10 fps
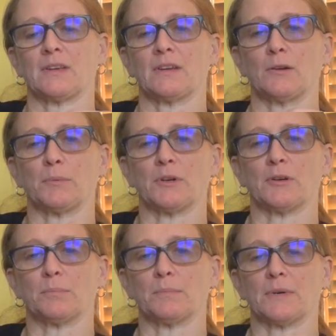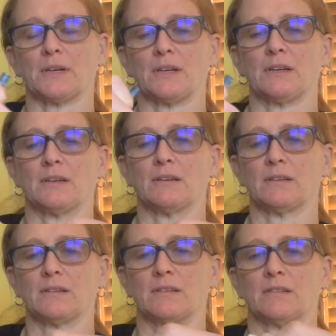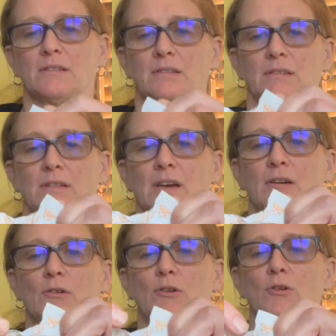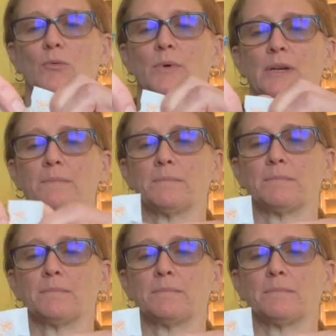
open up my alcohol wipe,